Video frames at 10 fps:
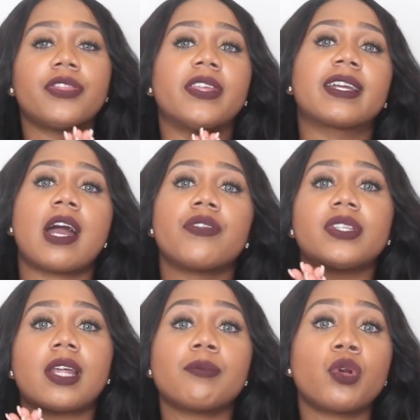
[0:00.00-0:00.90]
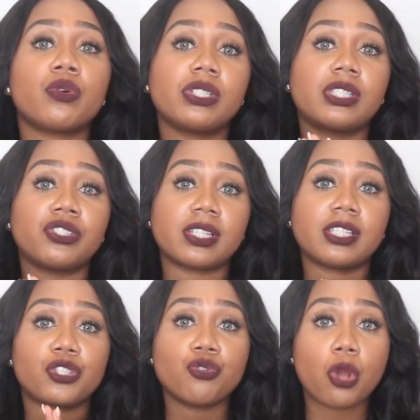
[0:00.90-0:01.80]
The account that I'm going to
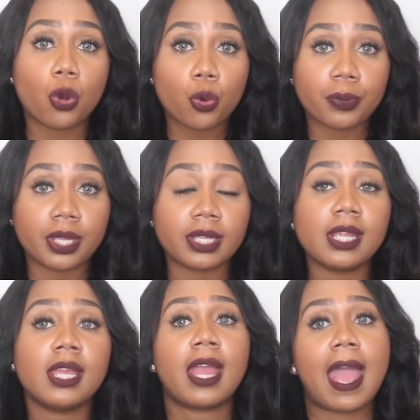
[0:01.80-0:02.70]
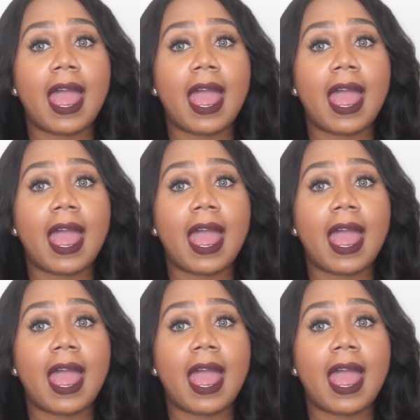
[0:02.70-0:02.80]
suggest that you open,